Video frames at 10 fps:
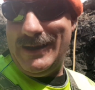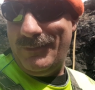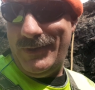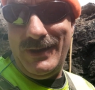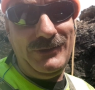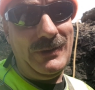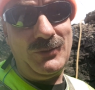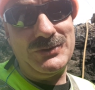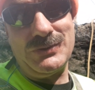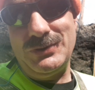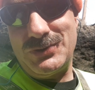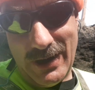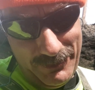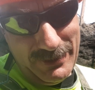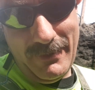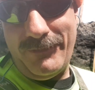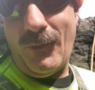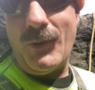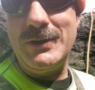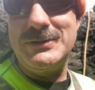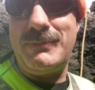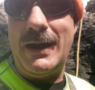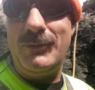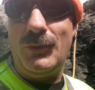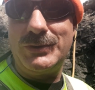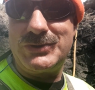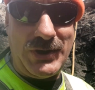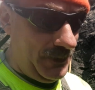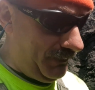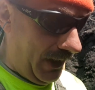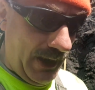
and if it is, I'm just going to drop it in my 4-inch pipe going straight by,